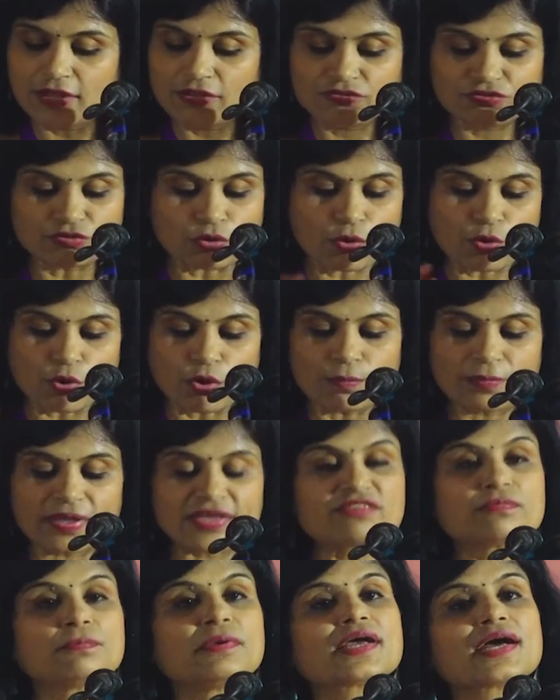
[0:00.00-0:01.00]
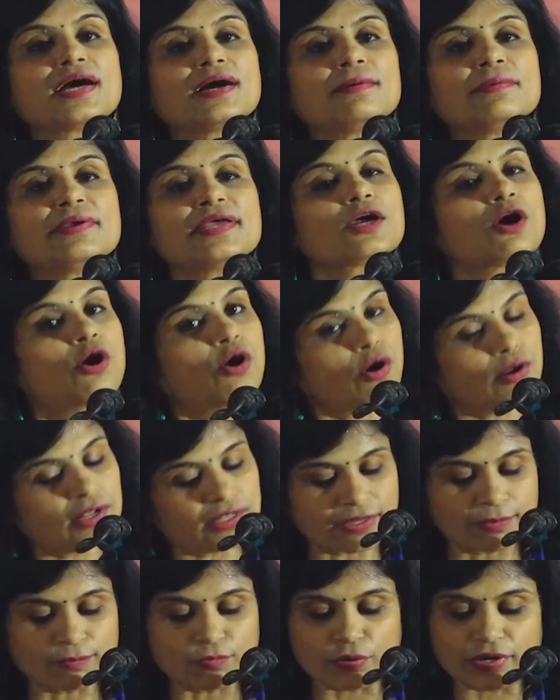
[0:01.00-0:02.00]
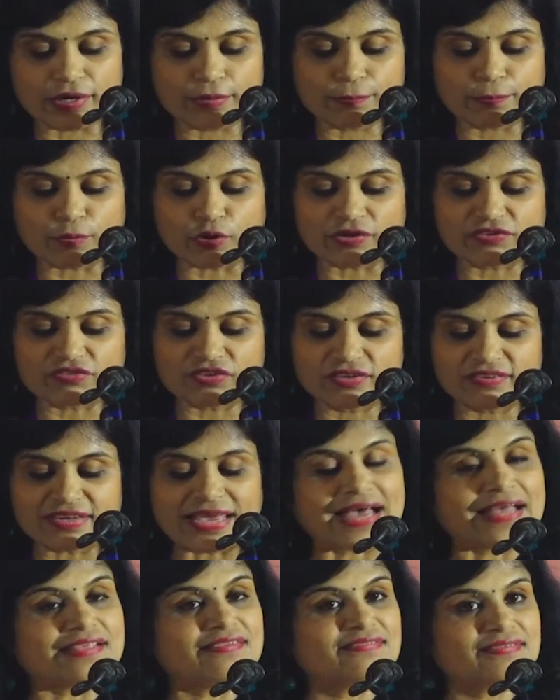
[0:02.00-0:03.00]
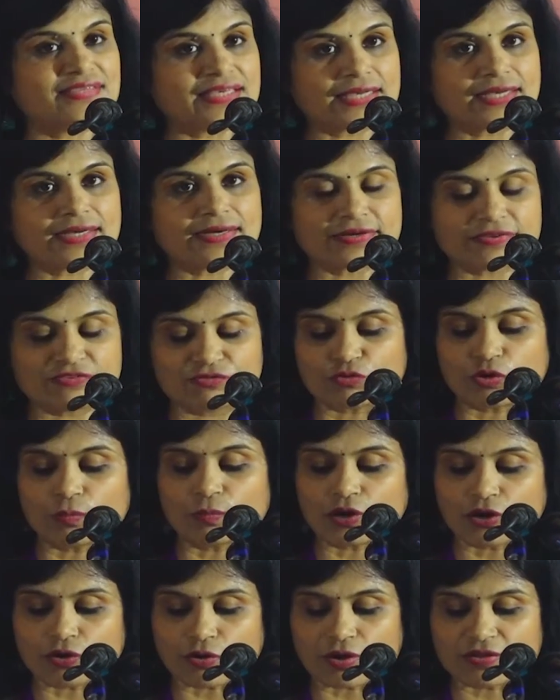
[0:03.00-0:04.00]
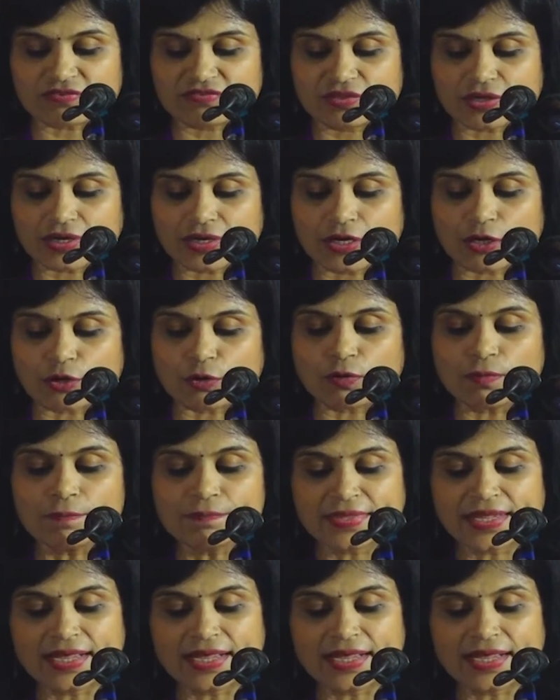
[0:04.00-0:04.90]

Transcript: So Kumbh is becoming all the more important as seekers from across the globe